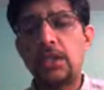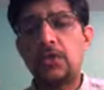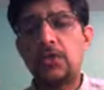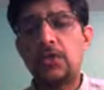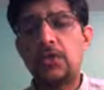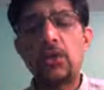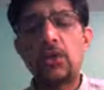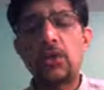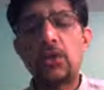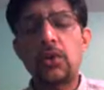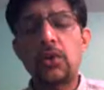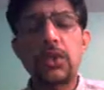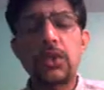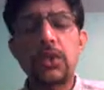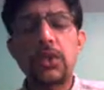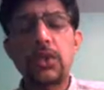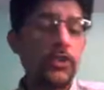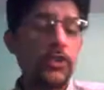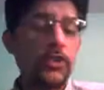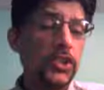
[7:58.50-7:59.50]
talking about the
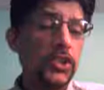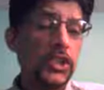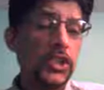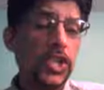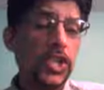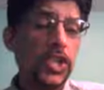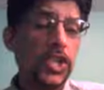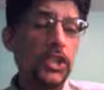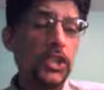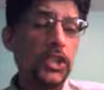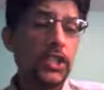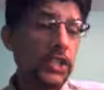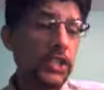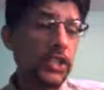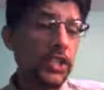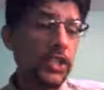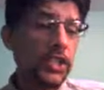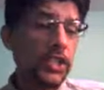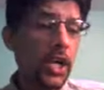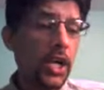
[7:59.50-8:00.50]
first test, where they
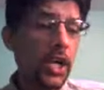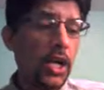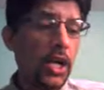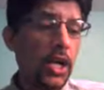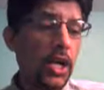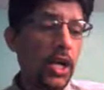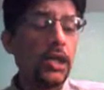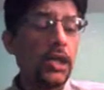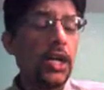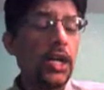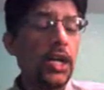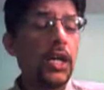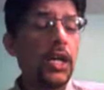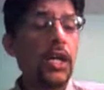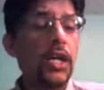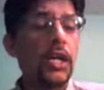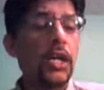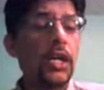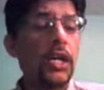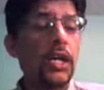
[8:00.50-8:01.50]
started
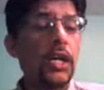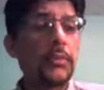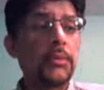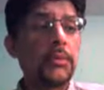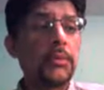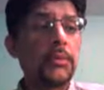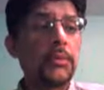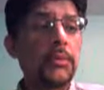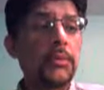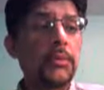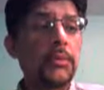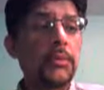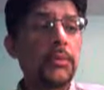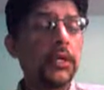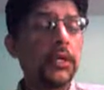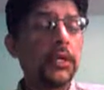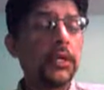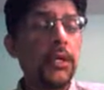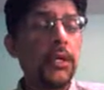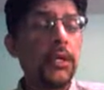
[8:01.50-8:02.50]
committing
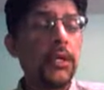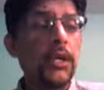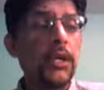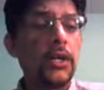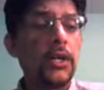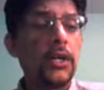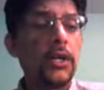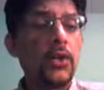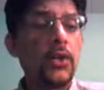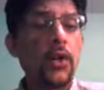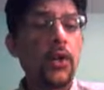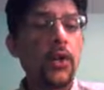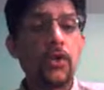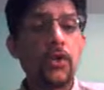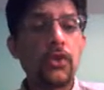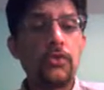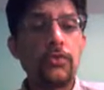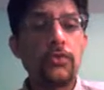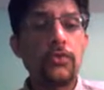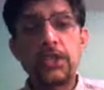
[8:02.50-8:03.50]
a lot
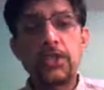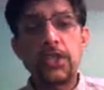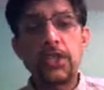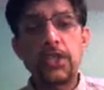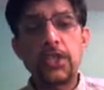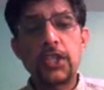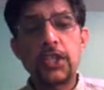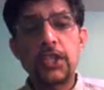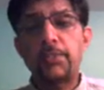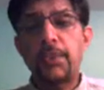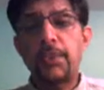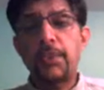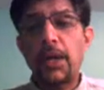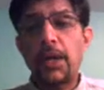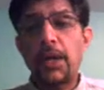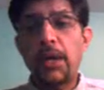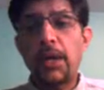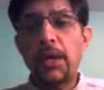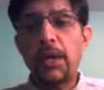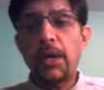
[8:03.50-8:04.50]
of mistakes
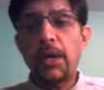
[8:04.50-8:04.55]
by